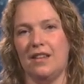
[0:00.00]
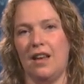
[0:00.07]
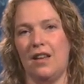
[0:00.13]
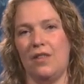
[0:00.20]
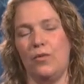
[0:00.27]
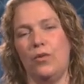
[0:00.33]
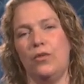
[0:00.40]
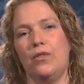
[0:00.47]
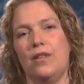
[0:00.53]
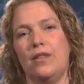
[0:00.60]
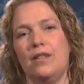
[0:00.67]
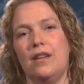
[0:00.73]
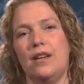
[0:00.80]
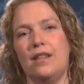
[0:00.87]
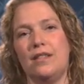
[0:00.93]
and it will
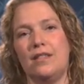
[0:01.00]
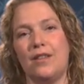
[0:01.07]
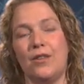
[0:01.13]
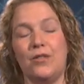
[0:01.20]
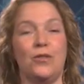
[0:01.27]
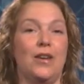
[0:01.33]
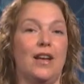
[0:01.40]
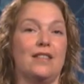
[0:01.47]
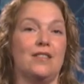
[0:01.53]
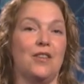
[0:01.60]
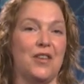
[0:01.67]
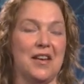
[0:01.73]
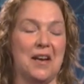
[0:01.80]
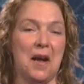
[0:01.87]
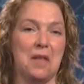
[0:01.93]
uh, start to get
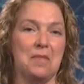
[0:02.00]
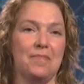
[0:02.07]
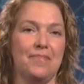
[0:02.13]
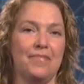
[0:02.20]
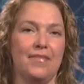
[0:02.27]
sunny again.